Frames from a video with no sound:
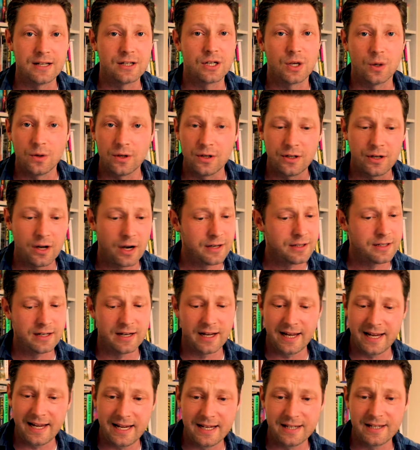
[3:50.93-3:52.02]
So nice
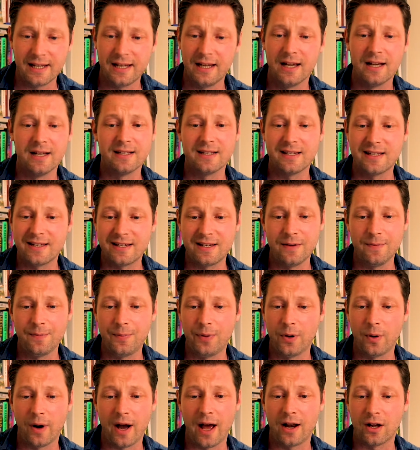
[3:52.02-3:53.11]
and easy,
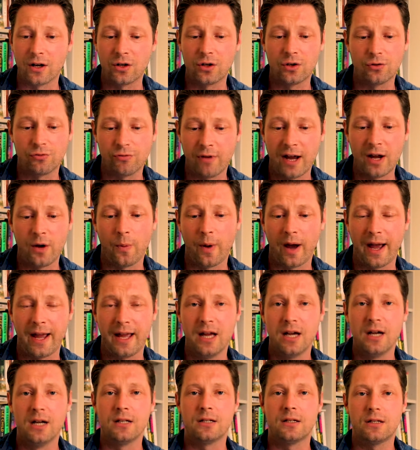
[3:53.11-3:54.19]
simple, and a great way
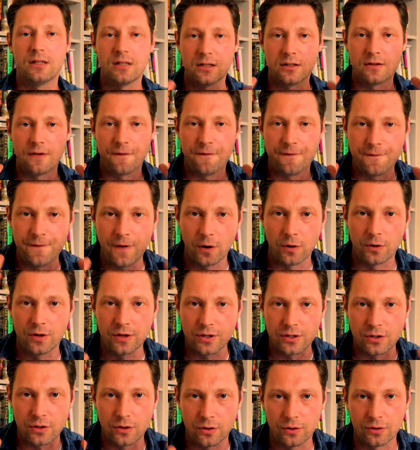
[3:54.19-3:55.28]
to just to
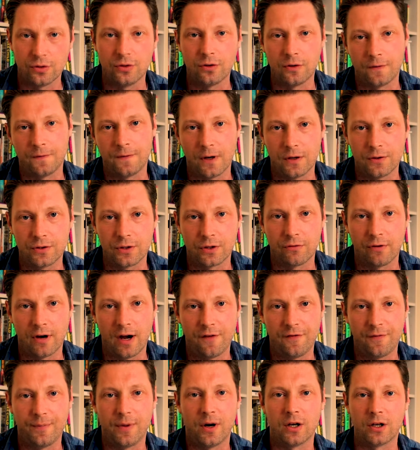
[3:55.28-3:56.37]
focus on your
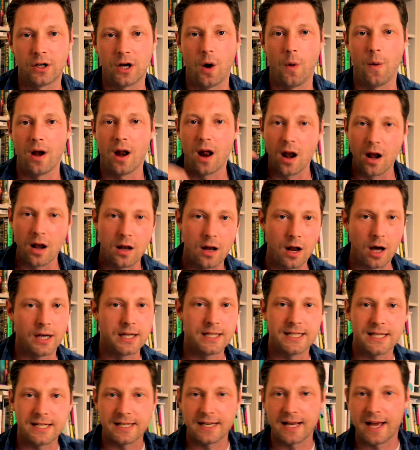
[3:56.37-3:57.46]
photograph by going
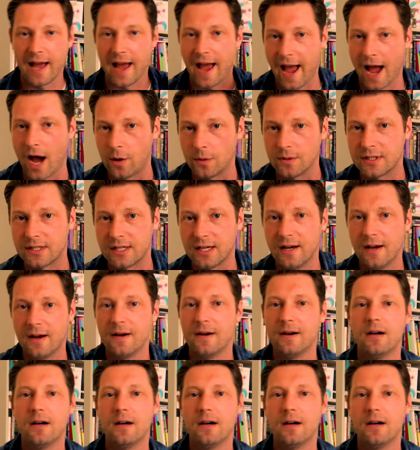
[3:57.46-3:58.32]
lights out.